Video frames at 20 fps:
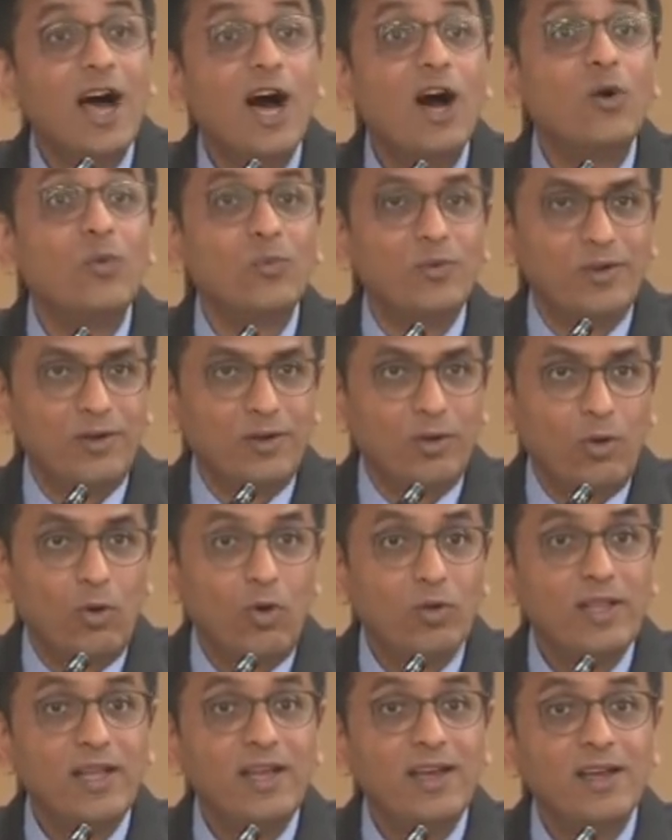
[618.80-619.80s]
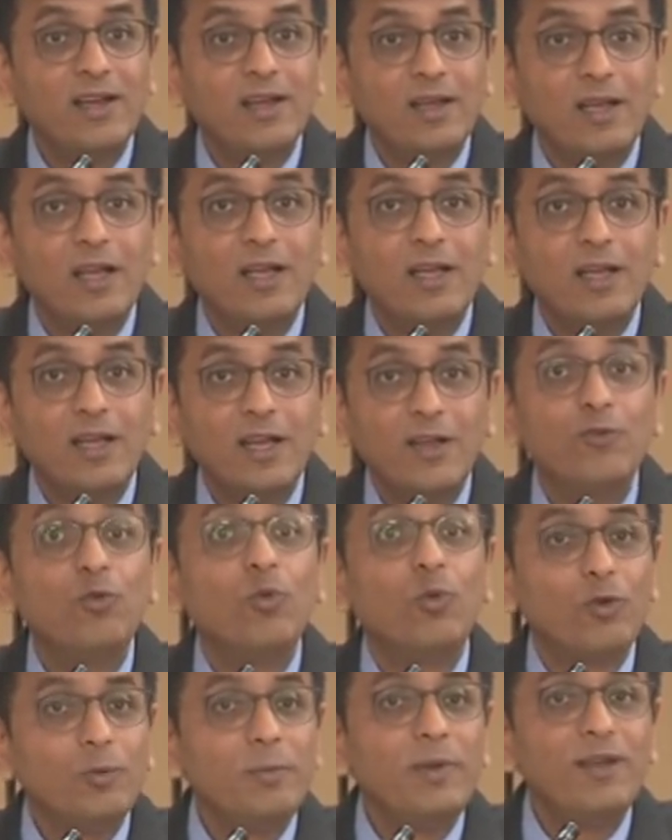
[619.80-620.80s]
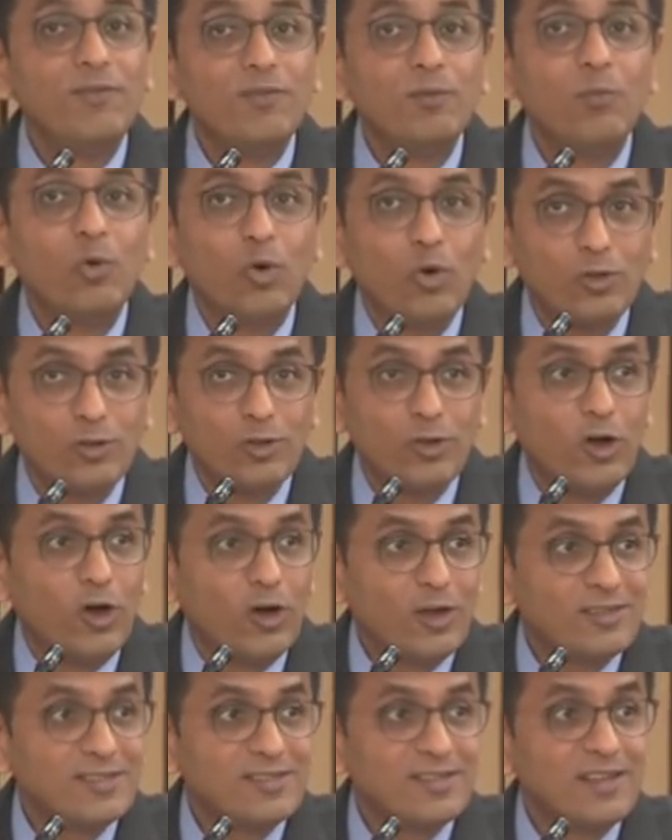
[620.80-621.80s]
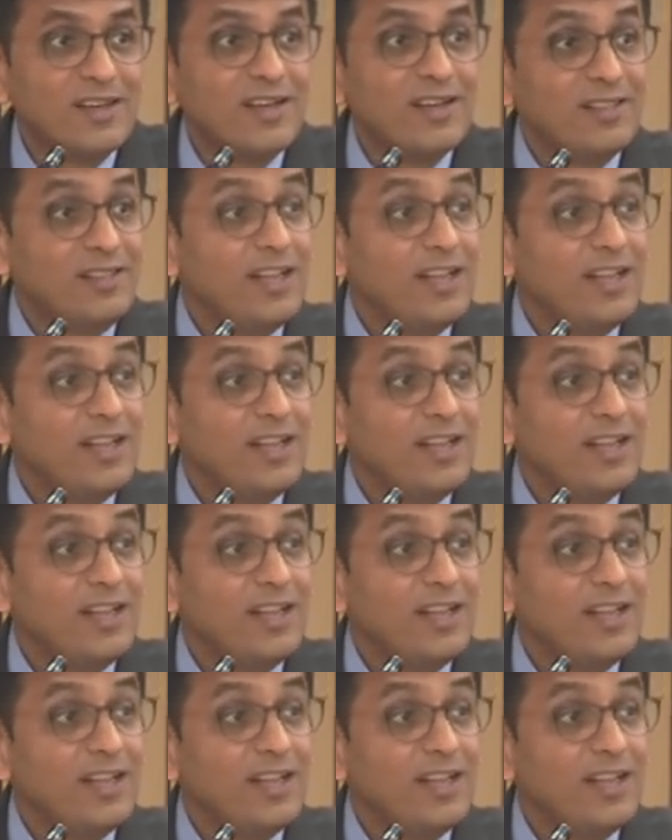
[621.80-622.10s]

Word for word: down, or they, if you want to be even more orthodox,